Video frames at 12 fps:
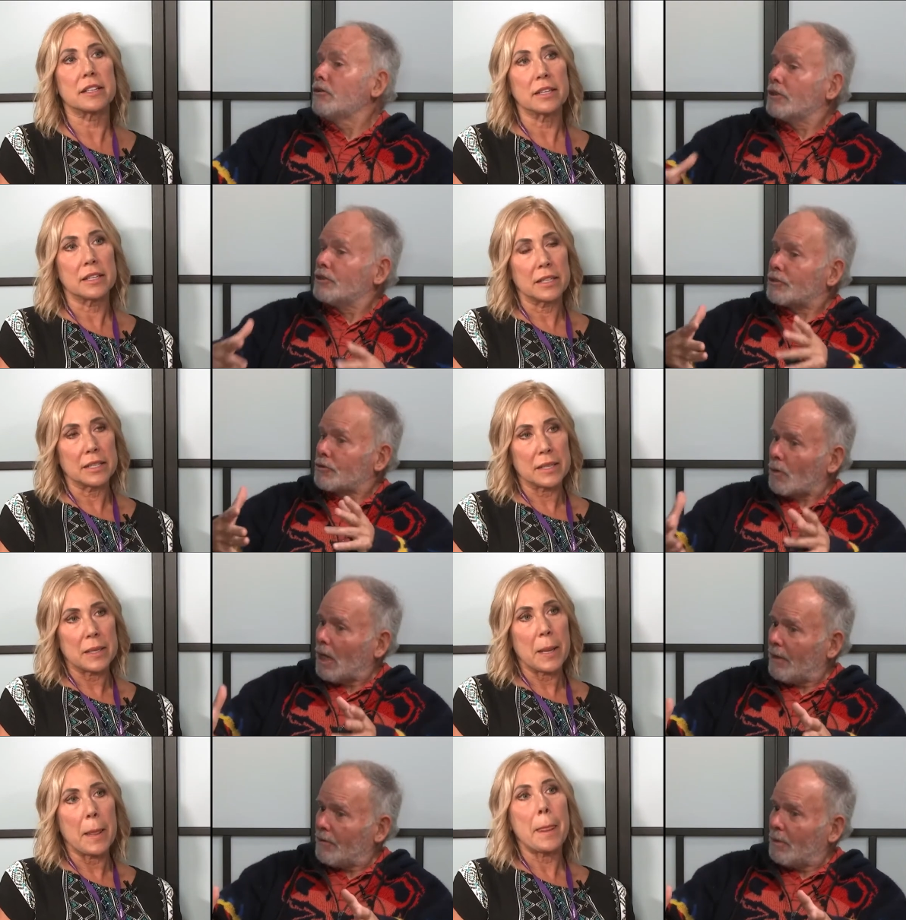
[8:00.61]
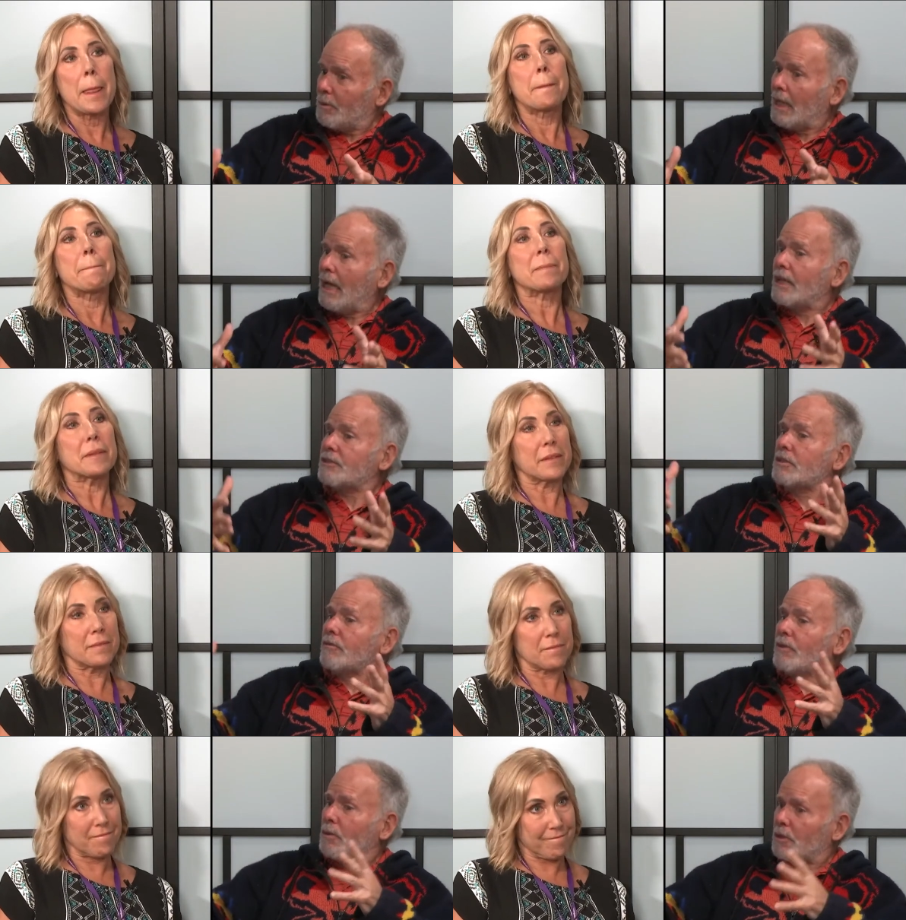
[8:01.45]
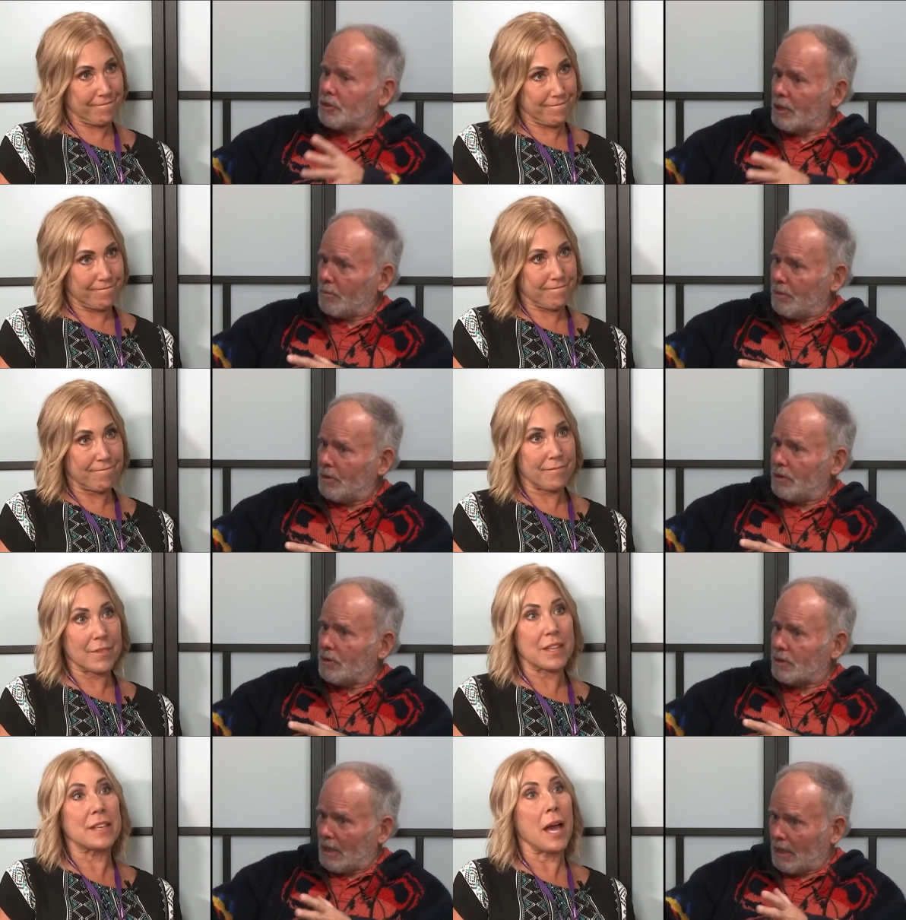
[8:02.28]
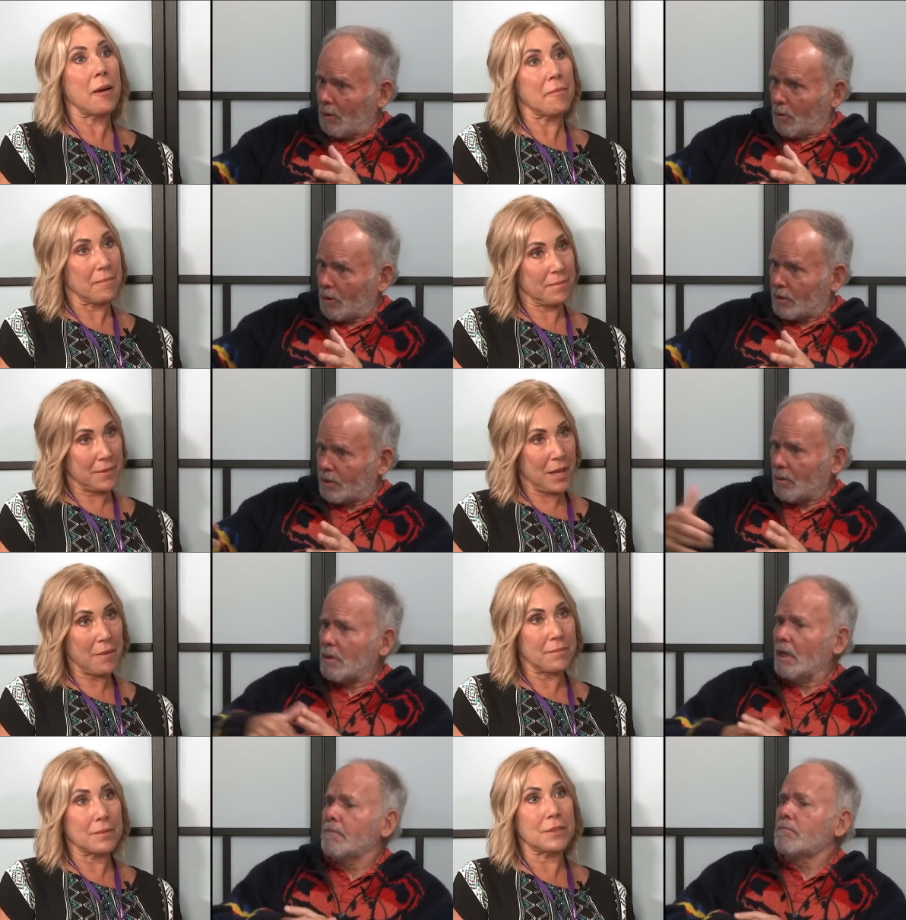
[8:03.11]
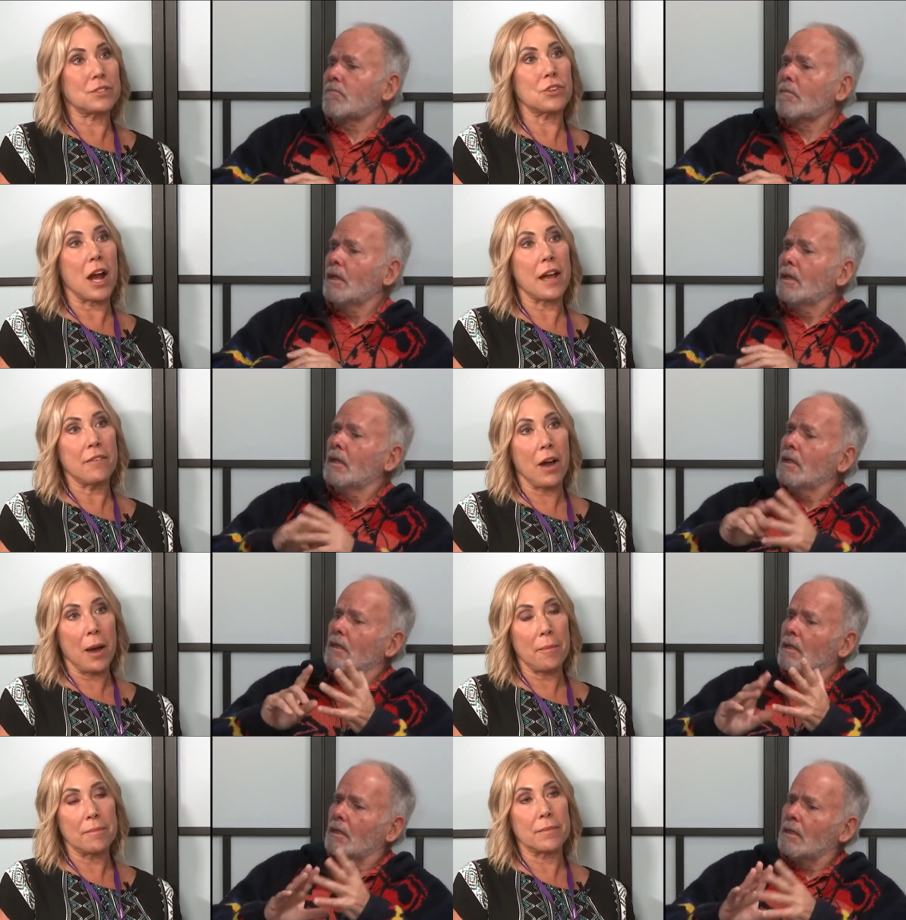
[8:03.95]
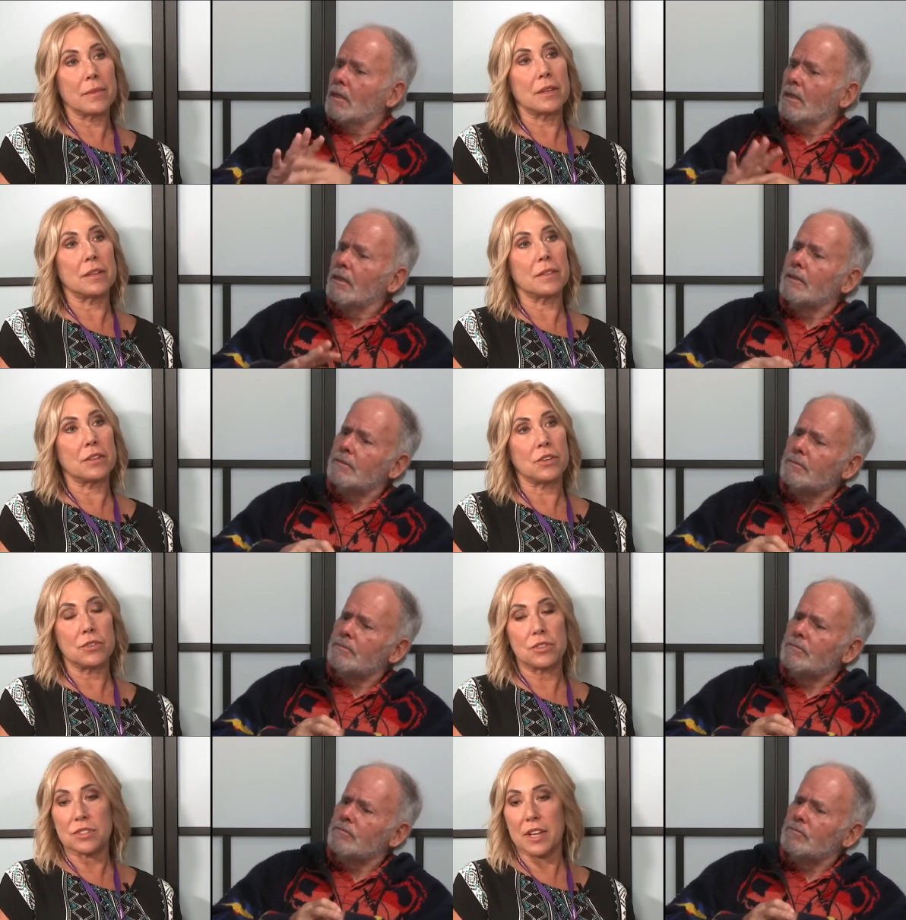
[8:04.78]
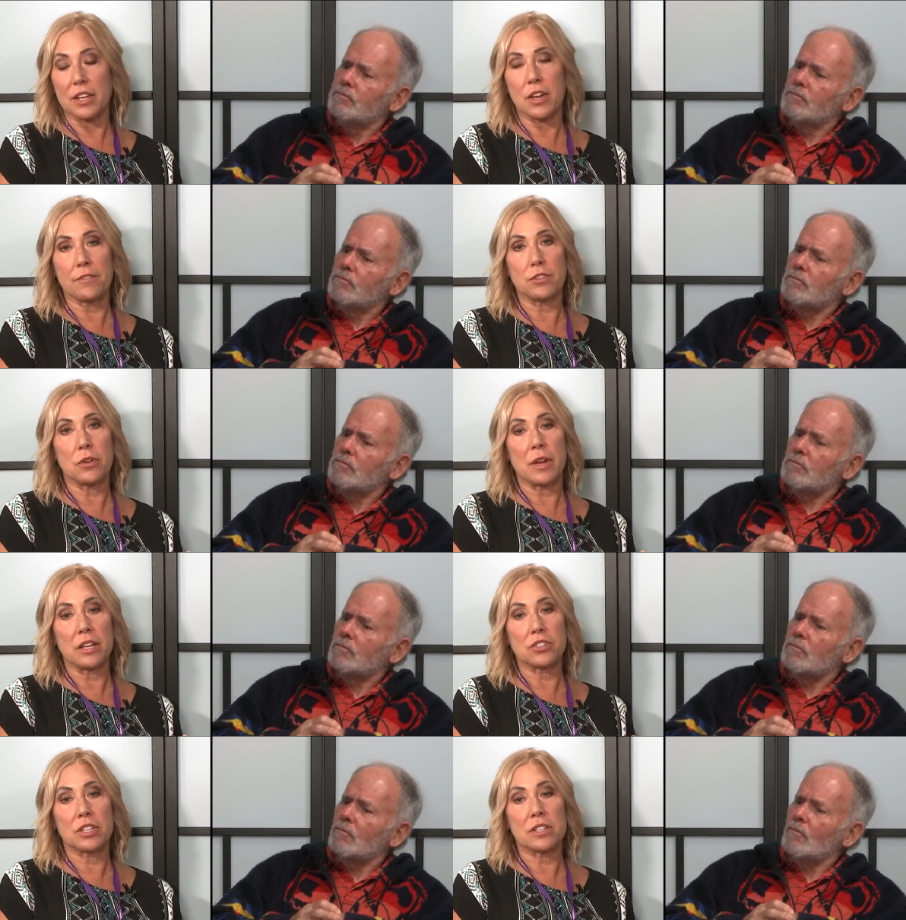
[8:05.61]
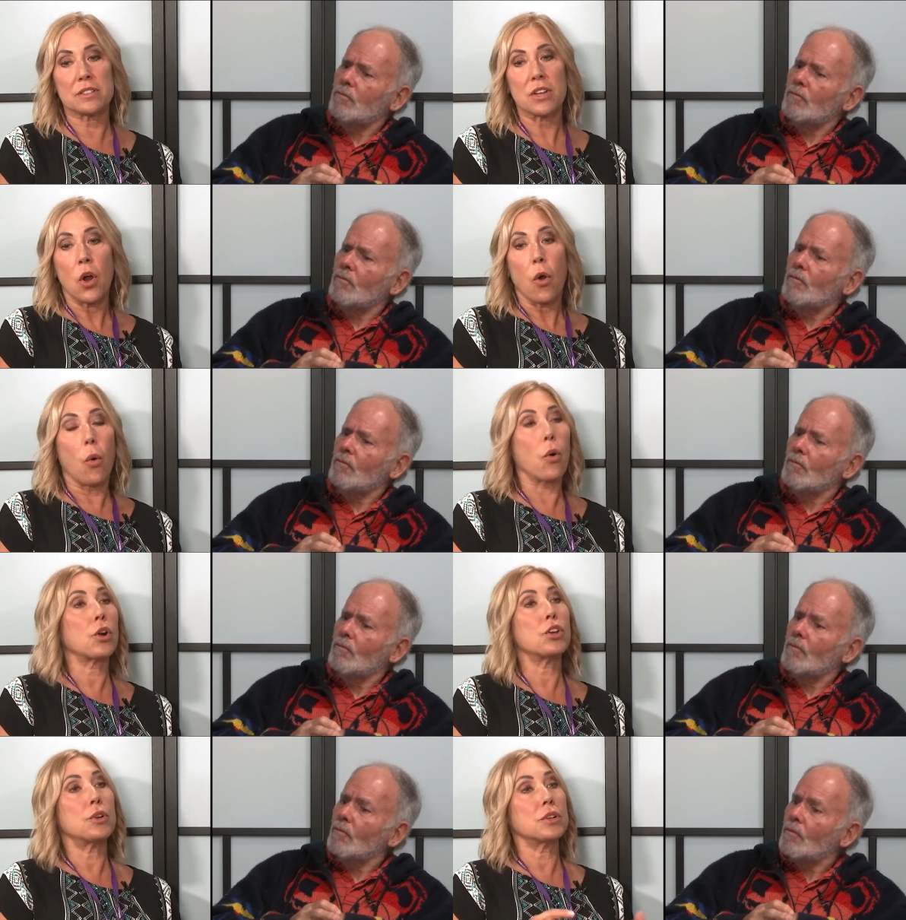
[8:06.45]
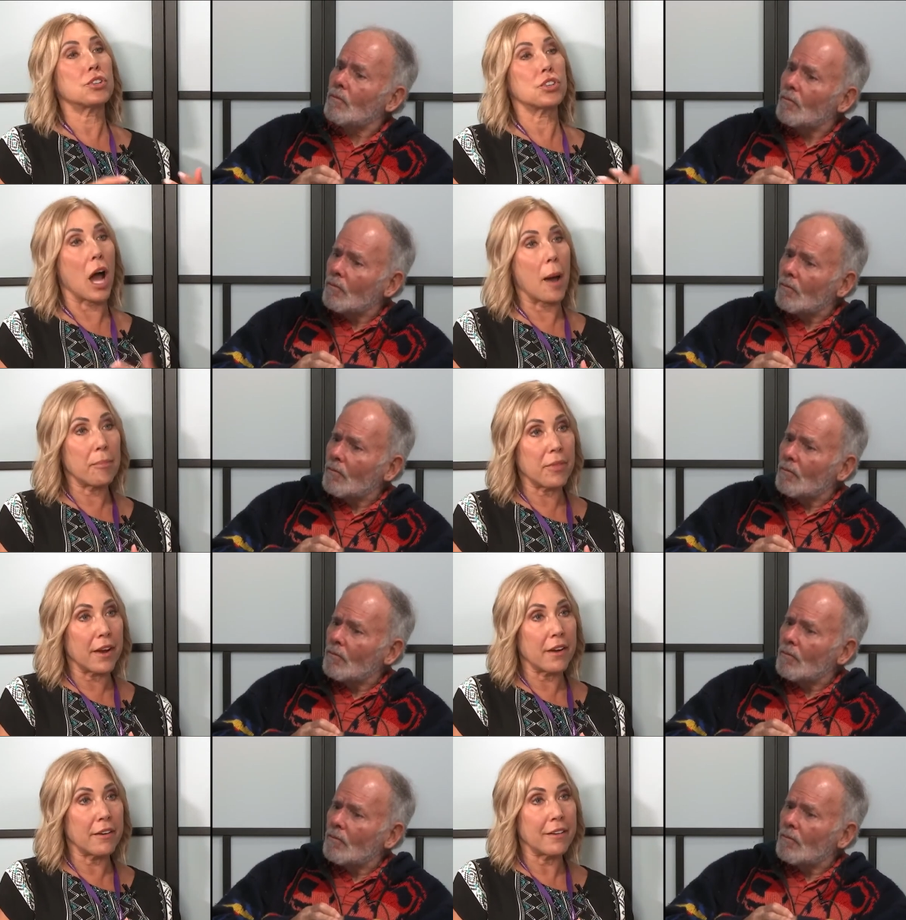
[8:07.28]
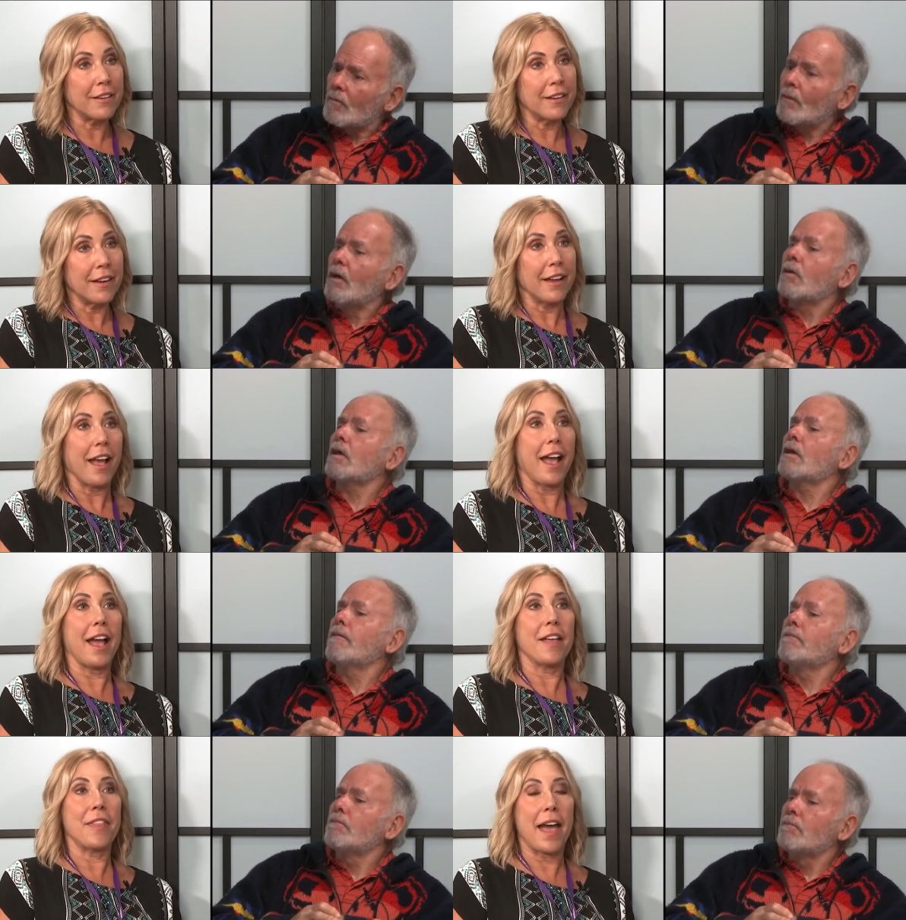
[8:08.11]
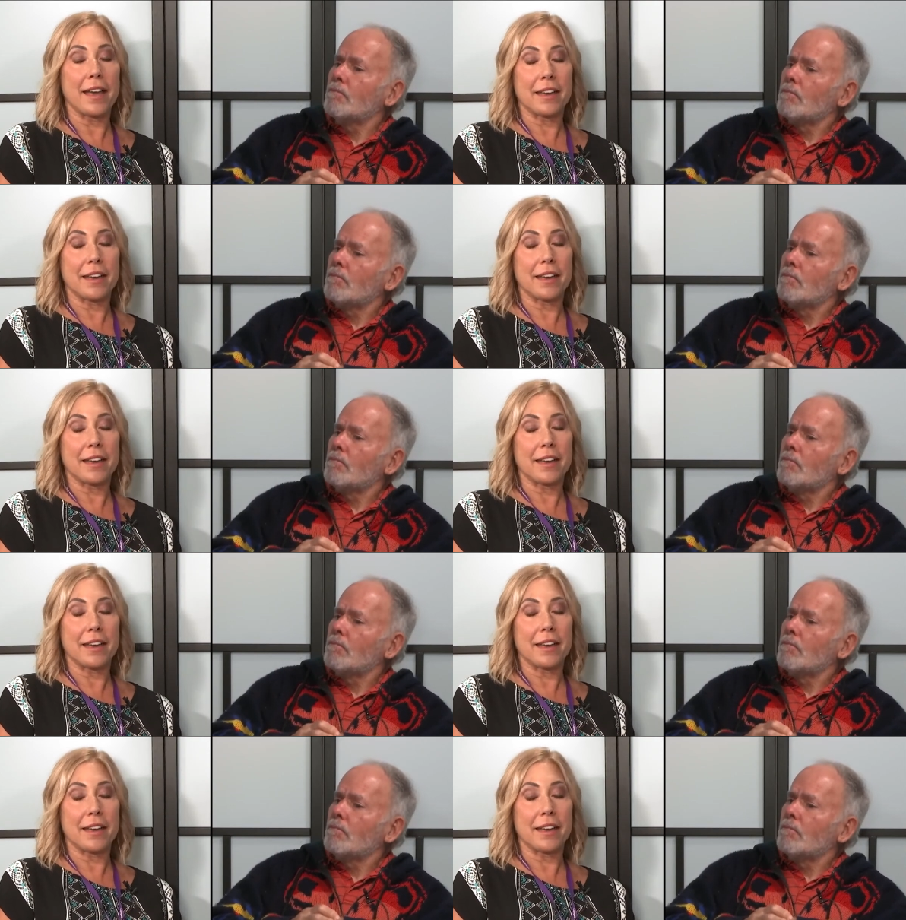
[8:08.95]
Speaker 1: Okay. And you can just drive up and ask if they'll accept these? Is
Speaker 2: that how it works? Yep. Okay. You drive up, and you just say you have donations, or you could shop there,
Speaker 1: and